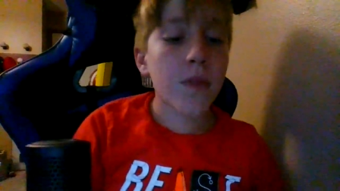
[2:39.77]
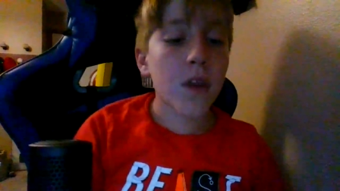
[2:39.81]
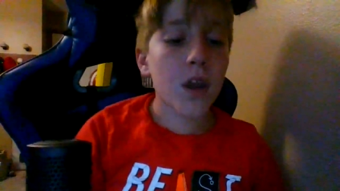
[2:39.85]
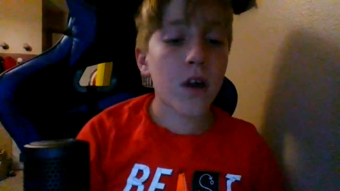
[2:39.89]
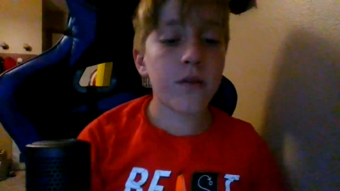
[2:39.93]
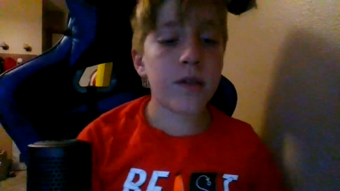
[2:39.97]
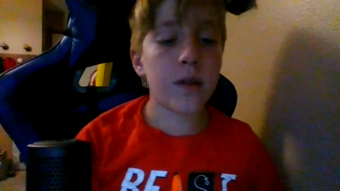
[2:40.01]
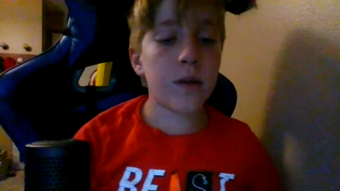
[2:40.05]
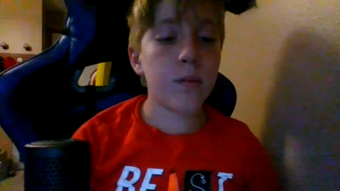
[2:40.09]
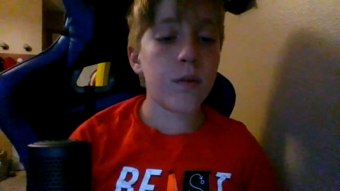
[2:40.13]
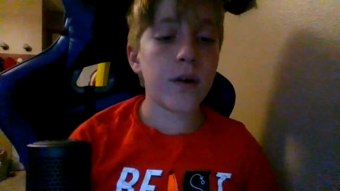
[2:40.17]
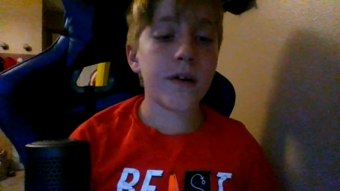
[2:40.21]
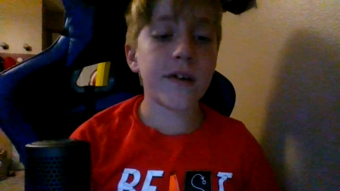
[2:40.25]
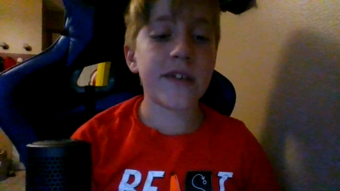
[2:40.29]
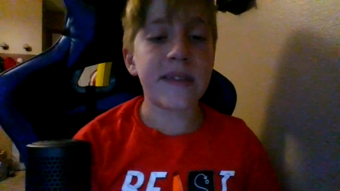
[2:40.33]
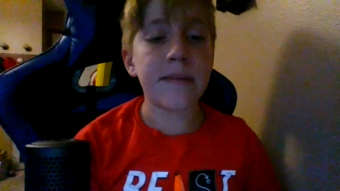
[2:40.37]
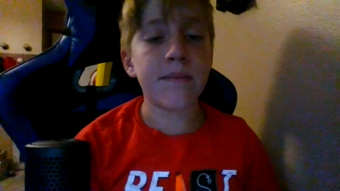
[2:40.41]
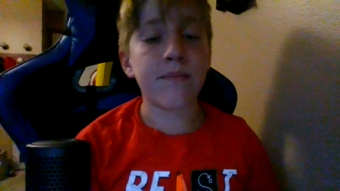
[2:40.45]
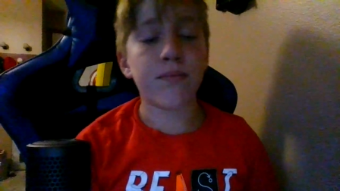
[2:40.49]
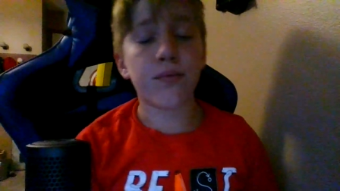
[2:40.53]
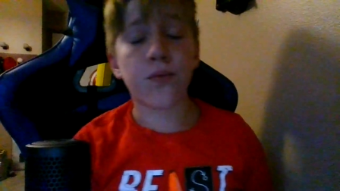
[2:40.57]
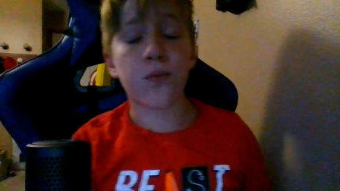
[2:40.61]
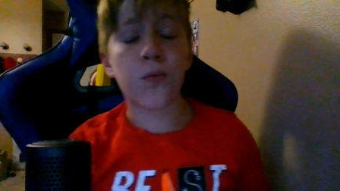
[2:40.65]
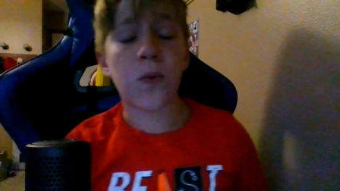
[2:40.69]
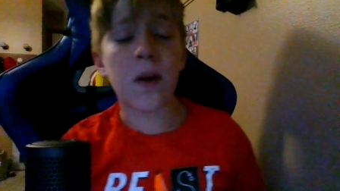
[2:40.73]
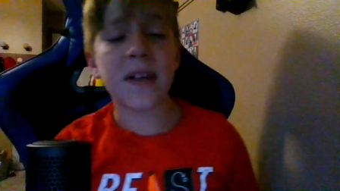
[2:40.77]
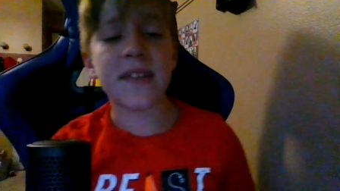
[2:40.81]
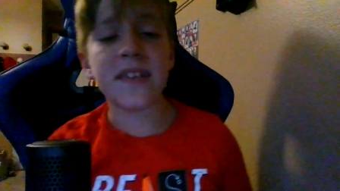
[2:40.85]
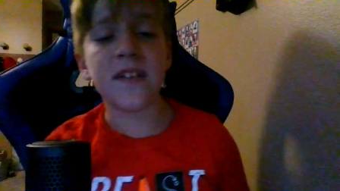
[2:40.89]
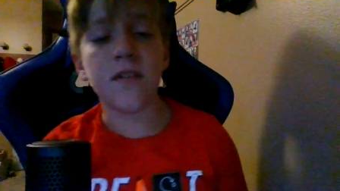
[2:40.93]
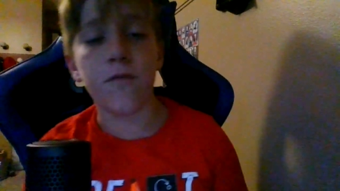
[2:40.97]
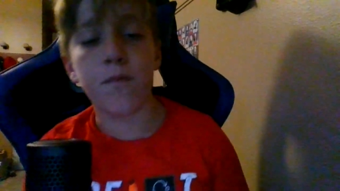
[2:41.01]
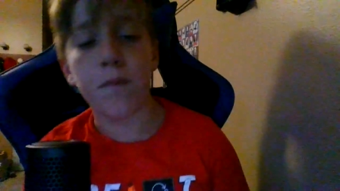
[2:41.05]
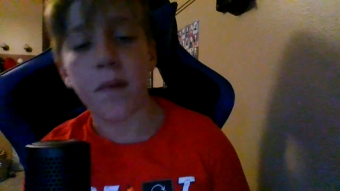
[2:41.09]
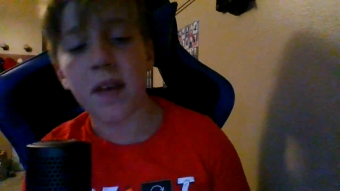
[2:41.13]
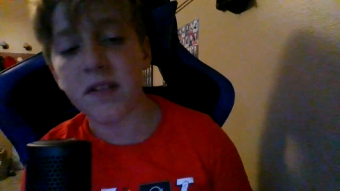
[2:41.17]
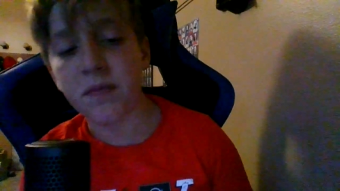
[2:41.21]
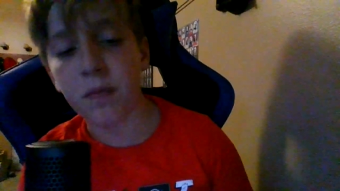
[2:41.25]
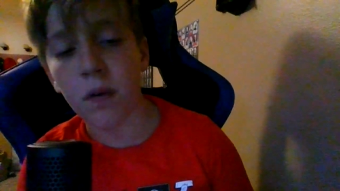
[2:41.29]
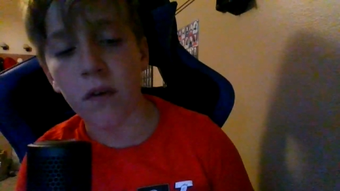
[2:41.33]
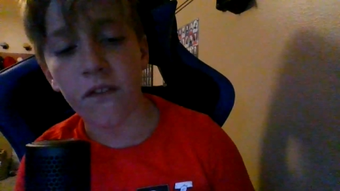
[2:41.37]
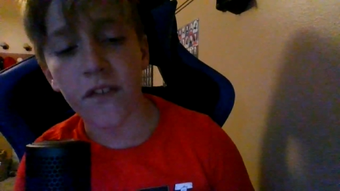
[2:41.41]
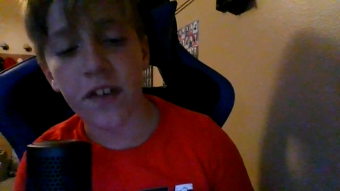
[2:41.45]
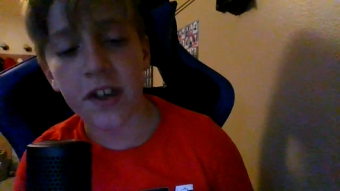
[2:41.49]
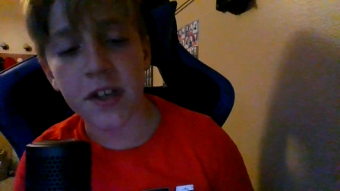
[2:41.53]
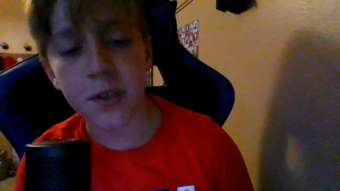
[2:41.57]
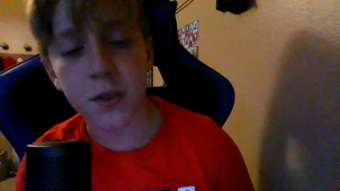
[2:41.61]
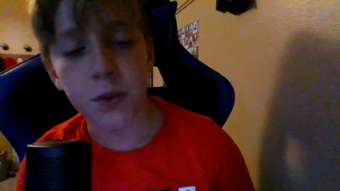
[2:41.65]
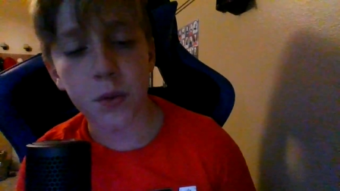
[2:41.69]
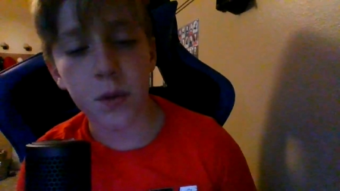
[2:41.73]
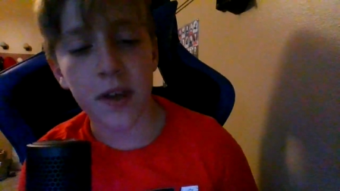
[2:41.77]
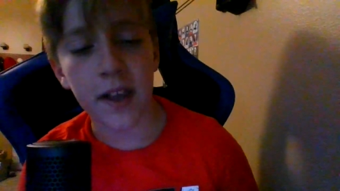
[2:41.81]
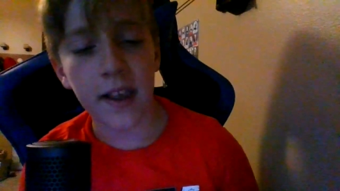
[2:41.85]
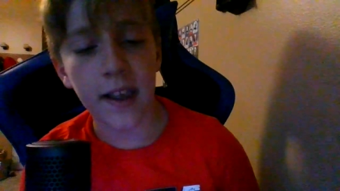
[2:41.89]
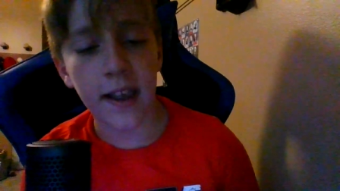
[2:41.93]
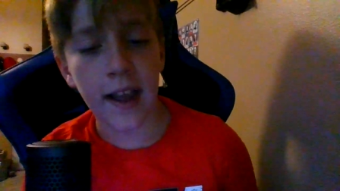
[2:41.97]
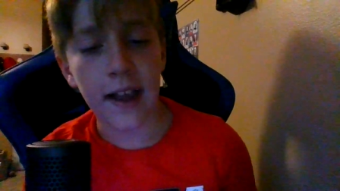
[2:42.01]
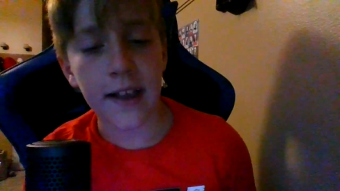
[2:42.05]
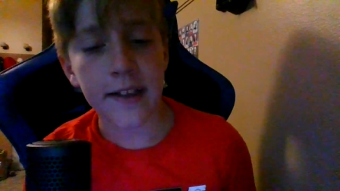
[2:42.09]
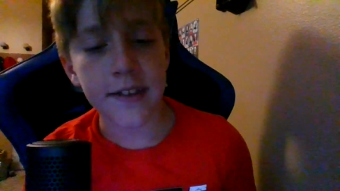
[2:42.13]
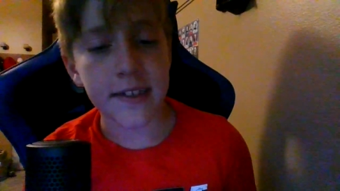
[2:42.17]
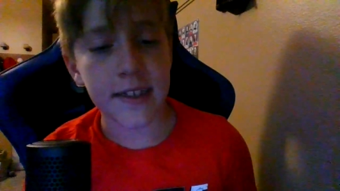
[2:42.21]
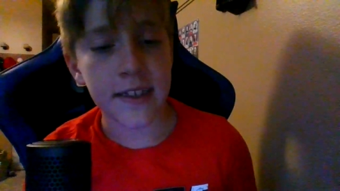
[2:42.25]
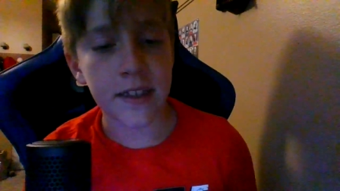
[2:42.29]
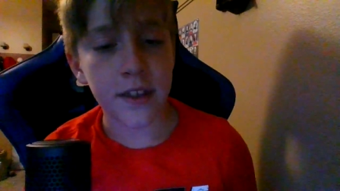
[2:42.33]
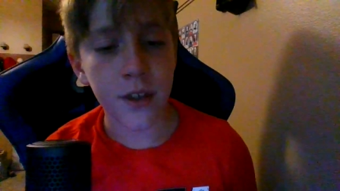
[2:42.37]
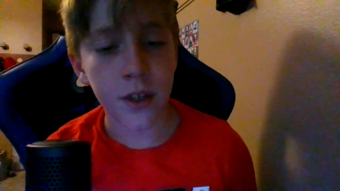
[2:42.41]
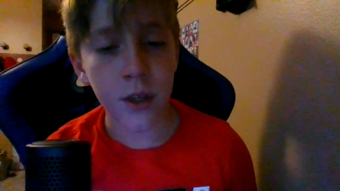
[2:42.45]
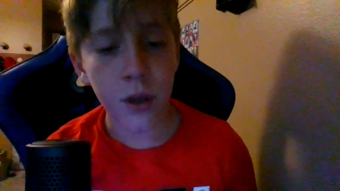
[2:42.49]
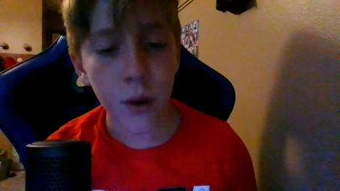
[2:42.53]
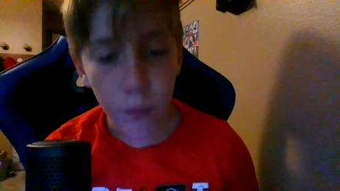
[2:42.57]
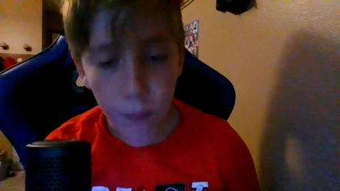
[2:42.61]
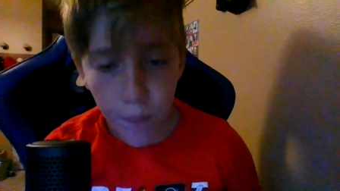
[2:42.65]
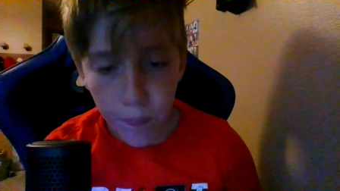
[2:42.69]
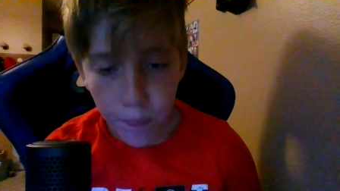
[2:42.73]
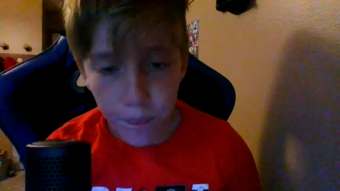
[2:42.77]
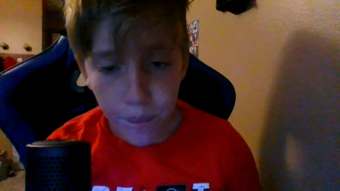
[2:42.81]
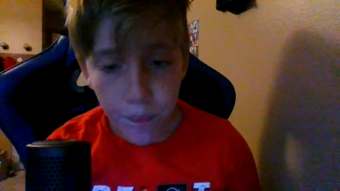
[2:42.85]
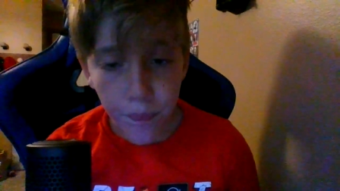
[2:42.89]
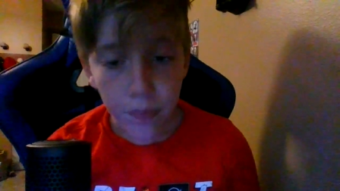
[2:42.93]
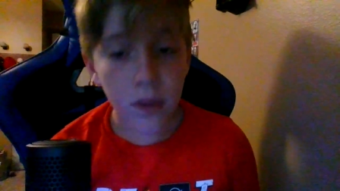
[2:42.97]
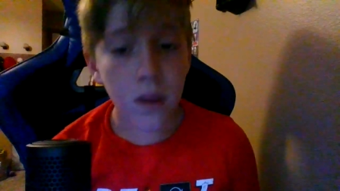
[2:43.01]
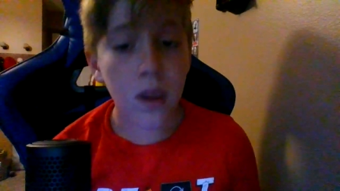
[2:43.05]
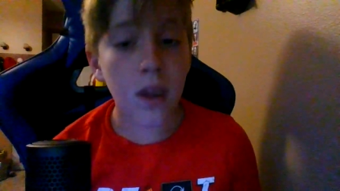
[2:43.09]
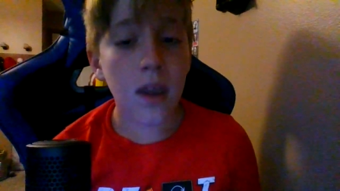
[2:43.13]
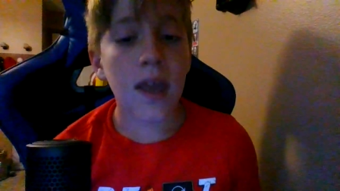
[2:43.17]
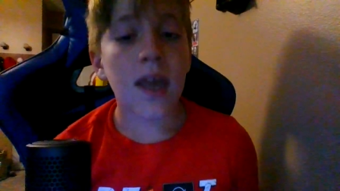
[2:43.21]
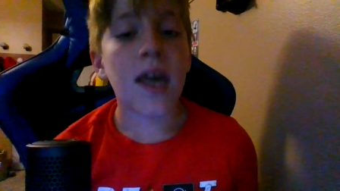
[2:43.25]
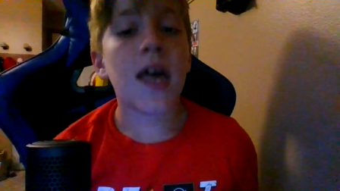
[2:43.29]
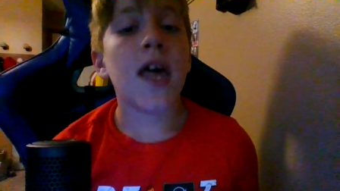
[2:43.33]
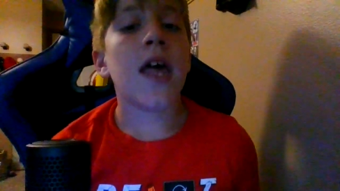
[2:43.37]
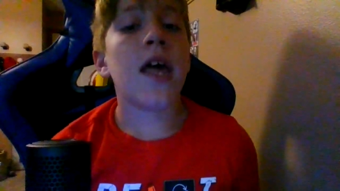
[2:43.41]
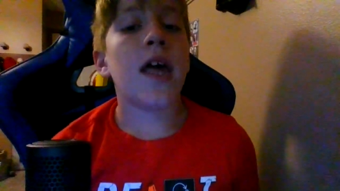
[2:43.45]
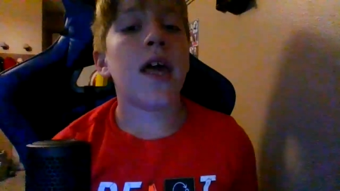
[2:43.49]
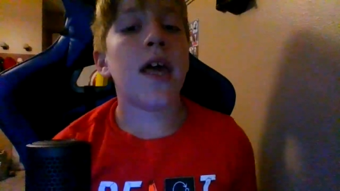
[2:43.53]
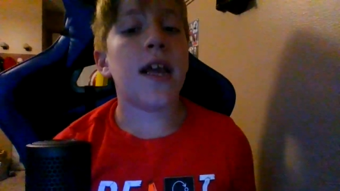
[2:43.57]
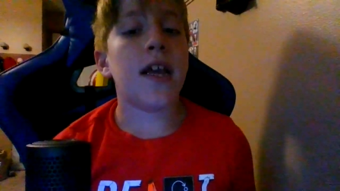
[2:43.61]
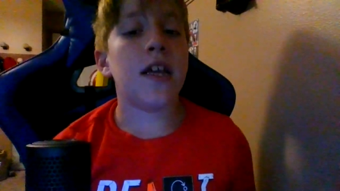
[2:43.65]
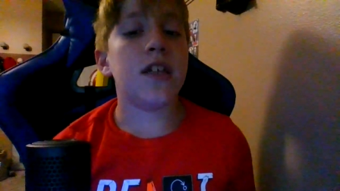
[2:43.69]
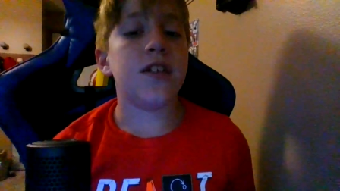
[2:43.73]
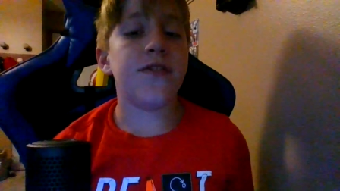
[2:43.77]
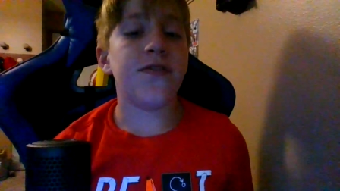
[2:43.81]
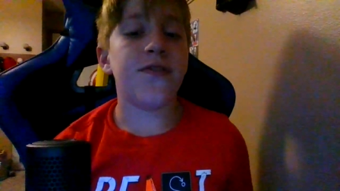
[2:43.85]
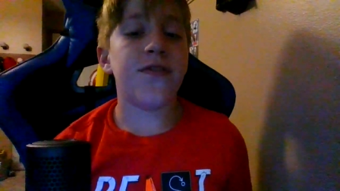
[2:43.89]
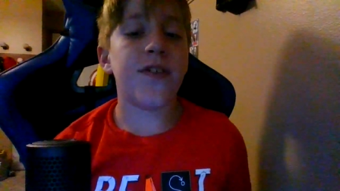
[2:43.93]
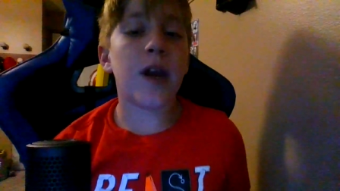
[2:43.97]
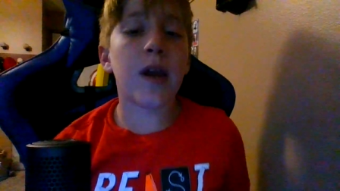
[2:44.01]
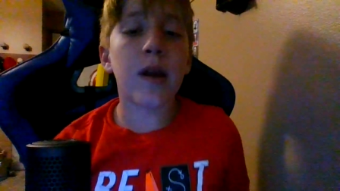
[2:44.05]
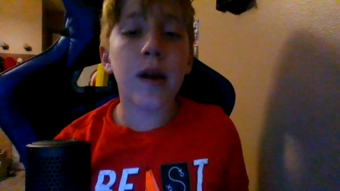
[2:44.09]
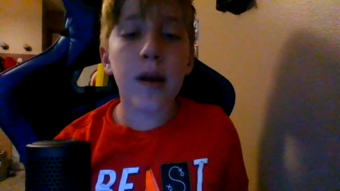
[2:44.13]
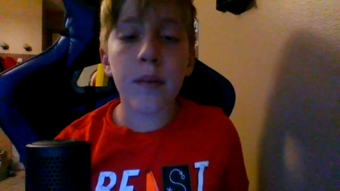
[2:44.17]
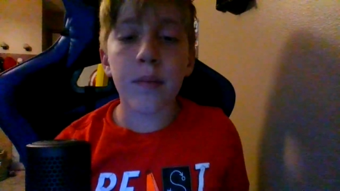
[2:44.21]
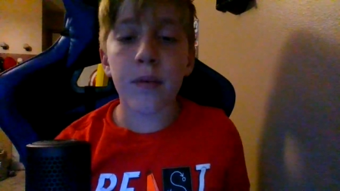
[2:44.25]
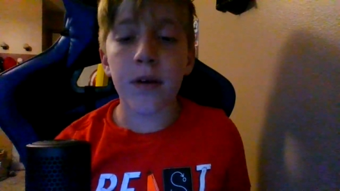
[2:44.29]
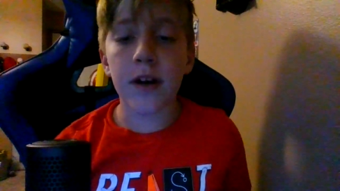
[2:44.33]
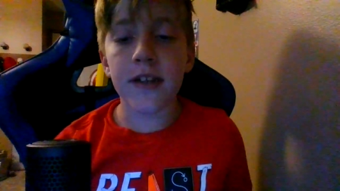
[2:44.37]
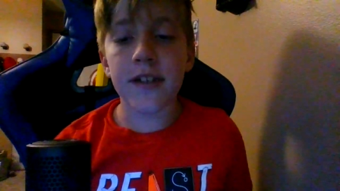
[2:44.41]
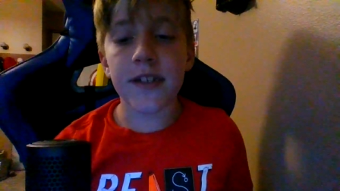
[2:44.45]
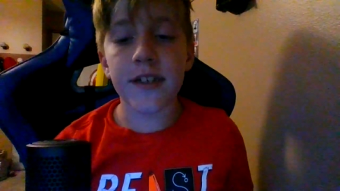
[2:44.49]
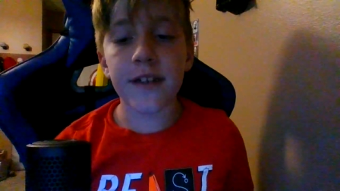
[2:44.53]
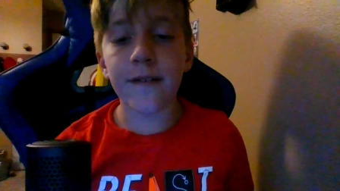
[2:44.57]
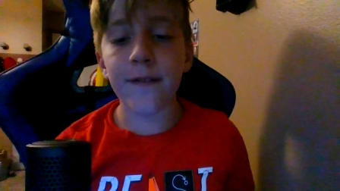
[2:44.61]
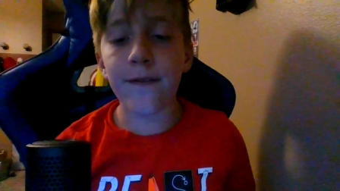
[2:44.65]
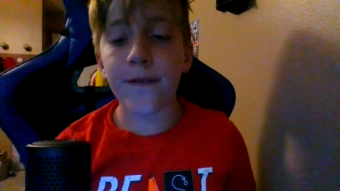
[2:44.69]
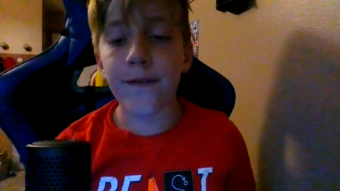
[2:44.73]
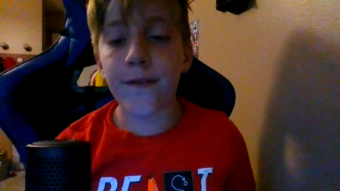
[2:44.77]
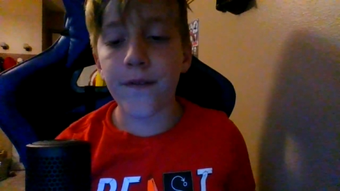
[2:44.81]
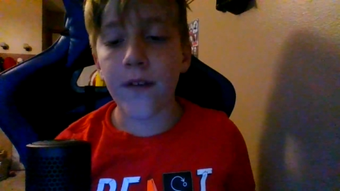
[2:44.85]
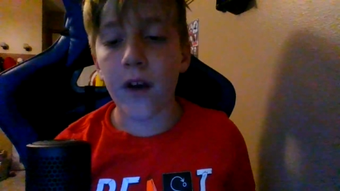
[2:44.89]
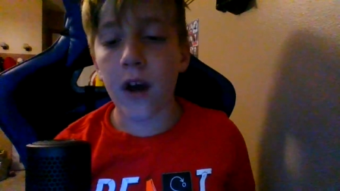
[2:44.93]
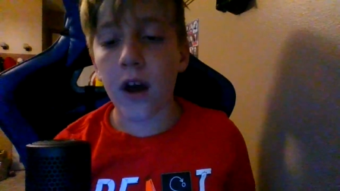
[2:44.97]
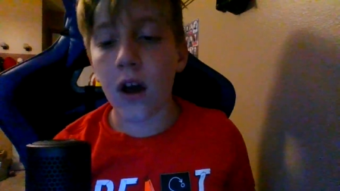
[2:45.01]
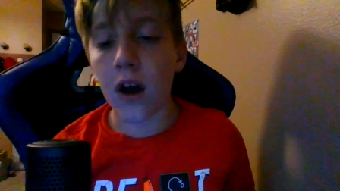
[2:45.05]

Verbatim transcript: of the most impressive baseball things you can guys can do. It is very impressive.